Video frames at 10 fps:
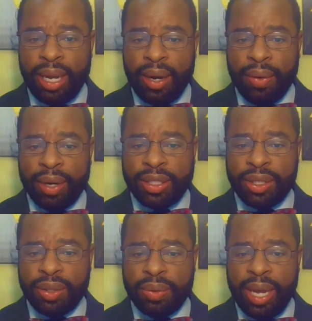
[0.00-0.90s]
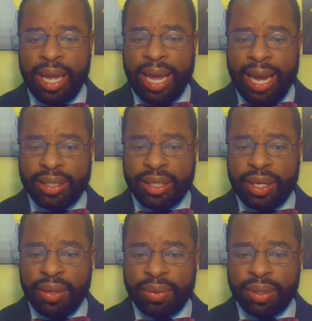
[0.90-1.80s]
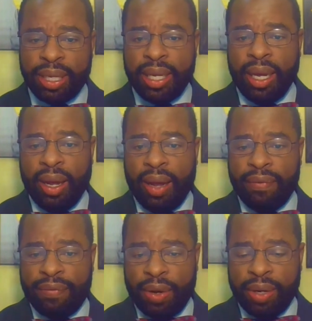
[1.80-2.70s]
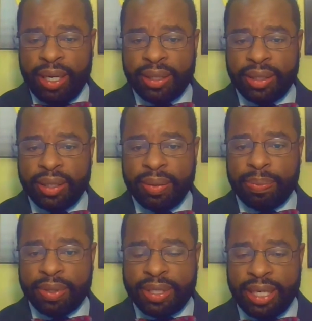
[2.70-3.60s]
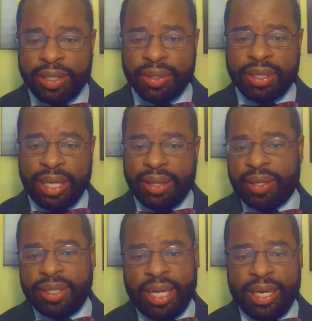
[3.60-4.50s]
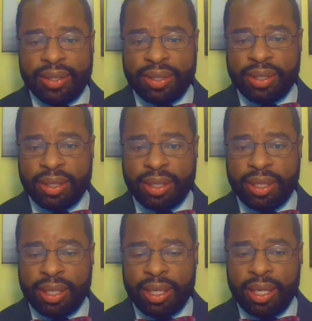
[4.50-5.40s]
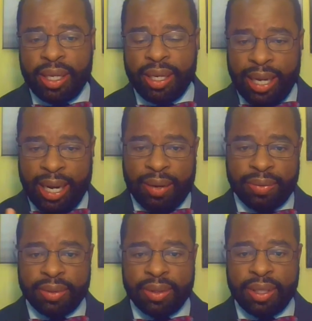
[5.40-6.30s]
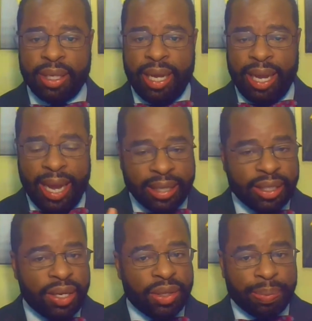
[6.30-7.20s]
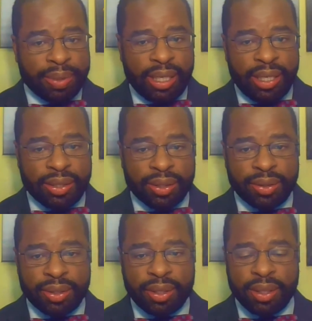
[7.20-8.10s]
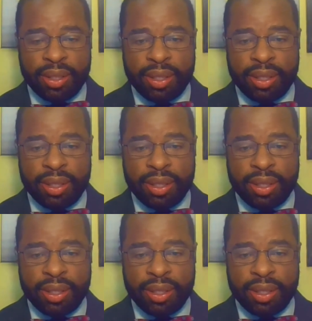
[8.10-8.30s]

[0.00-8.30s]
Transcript: in order to execute voting procedures in their states. Now, execute the procedures